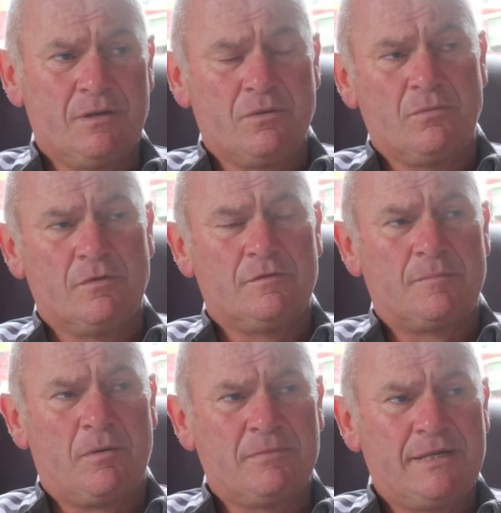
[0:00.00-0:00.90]

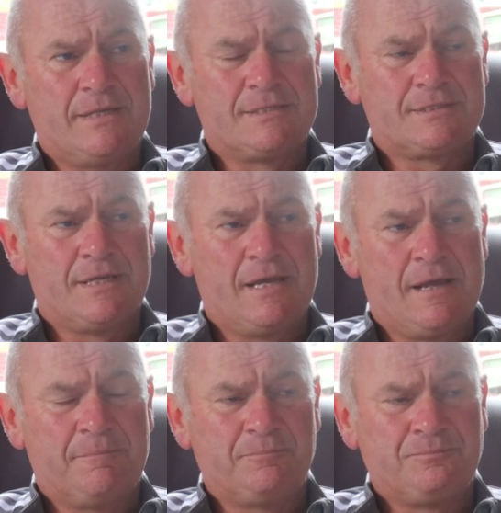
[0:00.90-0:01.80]
The bottom line is,
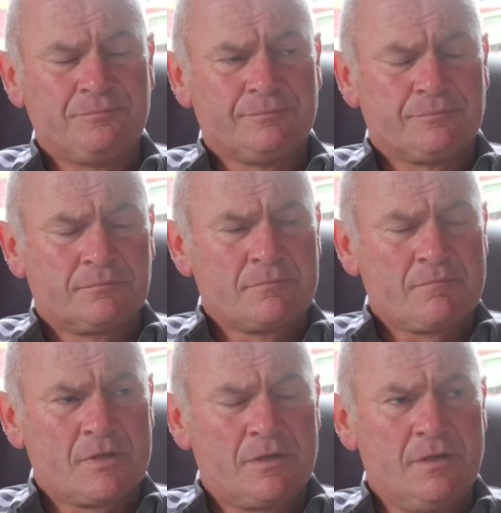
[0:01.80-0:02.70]

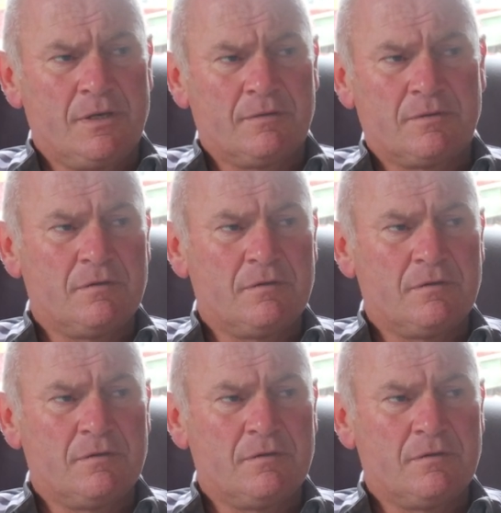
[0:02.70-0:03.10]
you know,